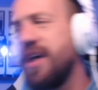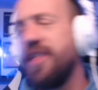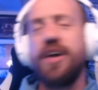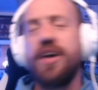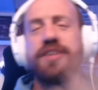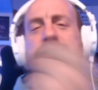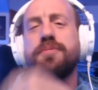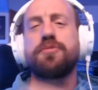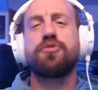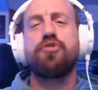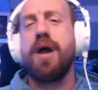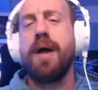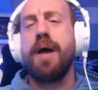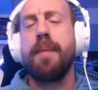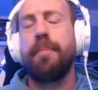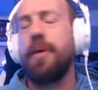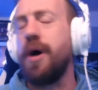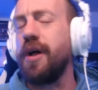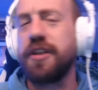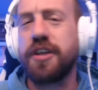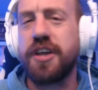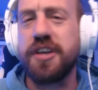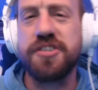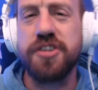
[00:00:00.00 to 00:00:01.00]
that subscribe
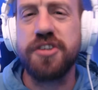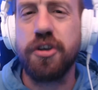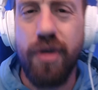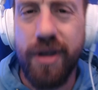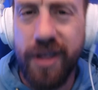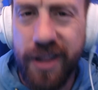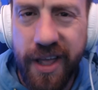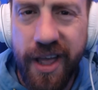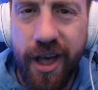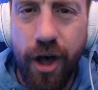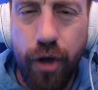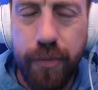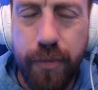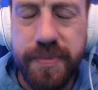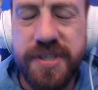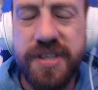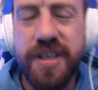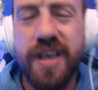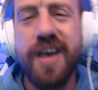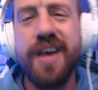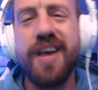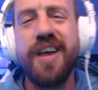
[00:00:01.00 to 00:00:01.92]
button because it greatly helps.